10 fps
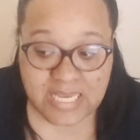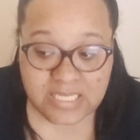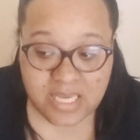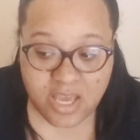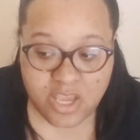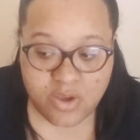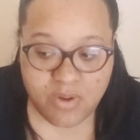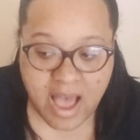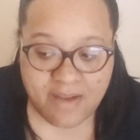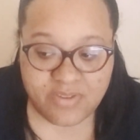can tell
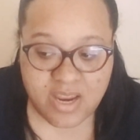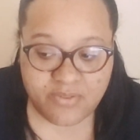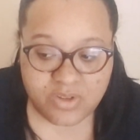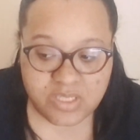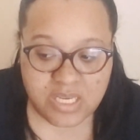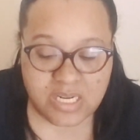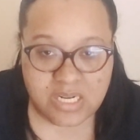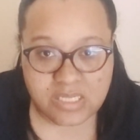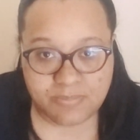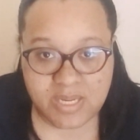you I've never seen it
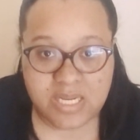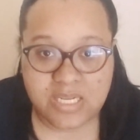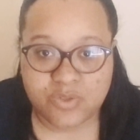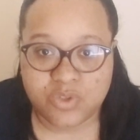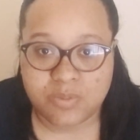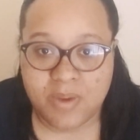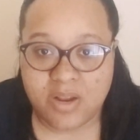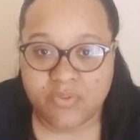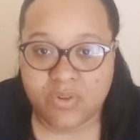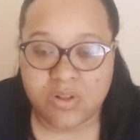as being
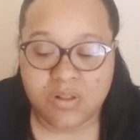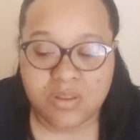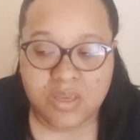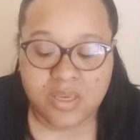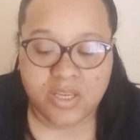disrespectful